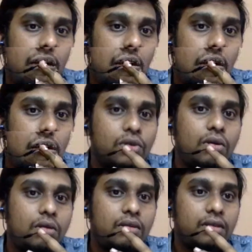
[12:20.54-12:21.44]

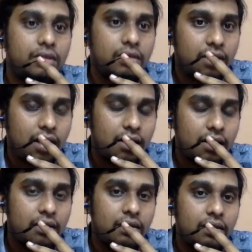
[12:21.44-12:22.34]
So
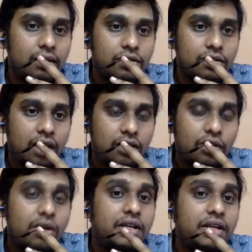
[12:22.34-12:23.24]
the
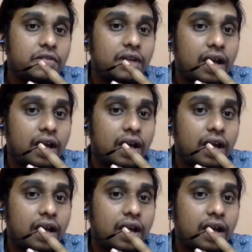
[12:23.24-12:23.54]
authorities were